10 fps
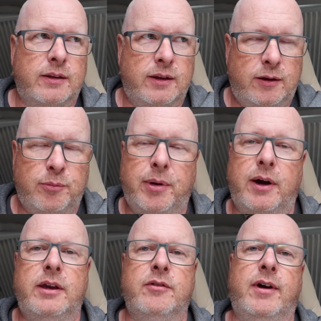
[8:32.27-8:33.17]
that you've
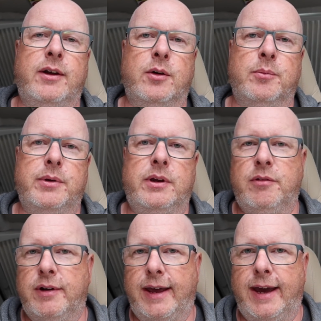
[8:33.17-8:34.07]
parked your van up,
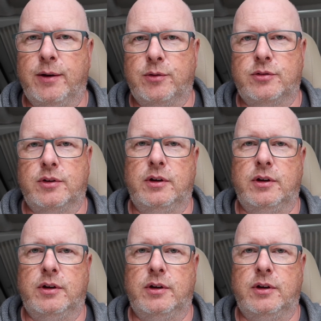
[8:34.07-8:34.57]
you're in the house,